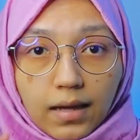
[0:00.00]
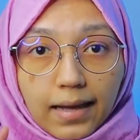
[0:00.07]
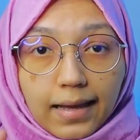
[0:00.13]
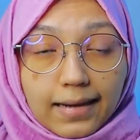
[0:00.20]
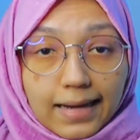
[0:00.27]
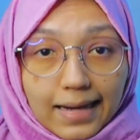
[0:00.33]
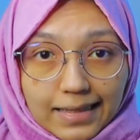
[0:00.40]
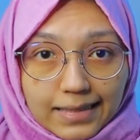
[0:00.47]

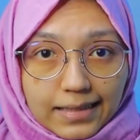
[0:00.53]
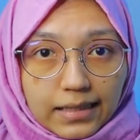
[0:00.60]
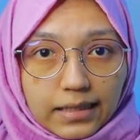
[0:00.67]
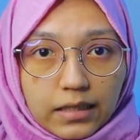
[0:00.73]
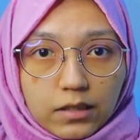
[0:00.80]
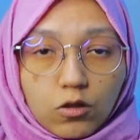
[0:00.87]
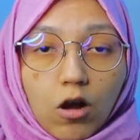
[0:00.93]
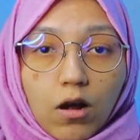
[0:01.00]
And
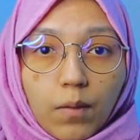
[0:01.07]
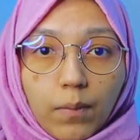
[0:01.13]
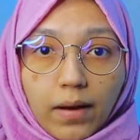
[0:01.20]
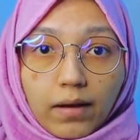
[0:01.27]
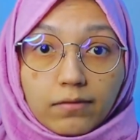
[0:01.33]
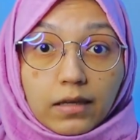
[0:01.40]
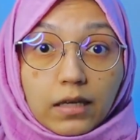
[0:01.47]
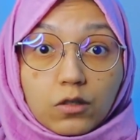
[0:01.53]
lastly, talk
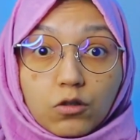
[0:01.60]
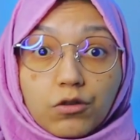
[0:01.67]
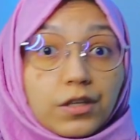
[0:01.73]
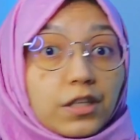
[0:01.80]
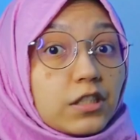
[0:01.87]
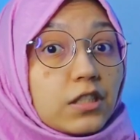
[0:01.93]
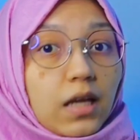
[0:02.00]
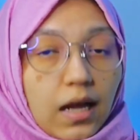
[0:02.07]
about the
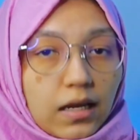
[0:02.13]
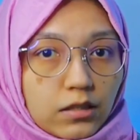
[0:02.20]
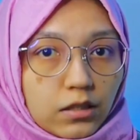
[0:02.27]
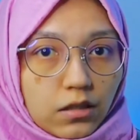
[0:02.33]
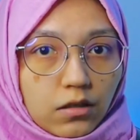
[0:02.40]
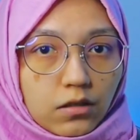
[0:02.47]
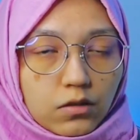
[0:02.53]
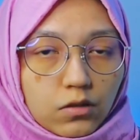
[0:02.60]
Turkish
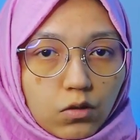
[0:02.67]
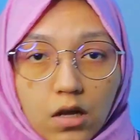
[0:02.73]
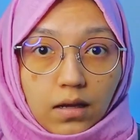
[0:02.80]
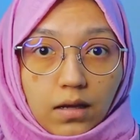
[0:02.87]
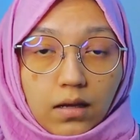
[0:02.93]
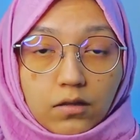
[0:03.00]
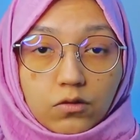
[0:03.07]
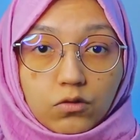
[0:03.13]
culture.
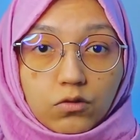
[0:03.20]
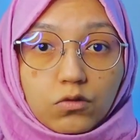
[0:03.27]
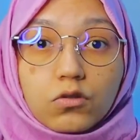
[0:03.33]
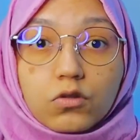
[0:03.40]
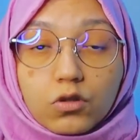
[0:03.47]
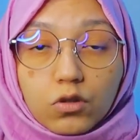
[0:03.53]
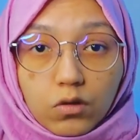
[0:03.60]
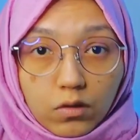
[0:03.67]
You
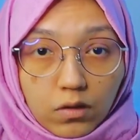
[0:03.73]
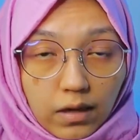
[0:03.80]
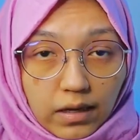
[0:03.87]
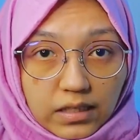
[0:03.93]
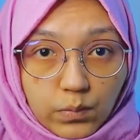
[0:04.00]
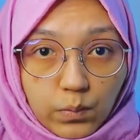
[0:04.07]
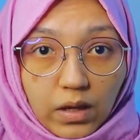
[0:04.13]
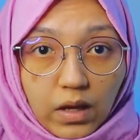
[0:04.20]
should
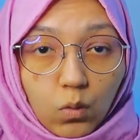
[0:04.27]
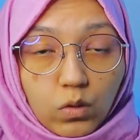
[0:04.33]
explain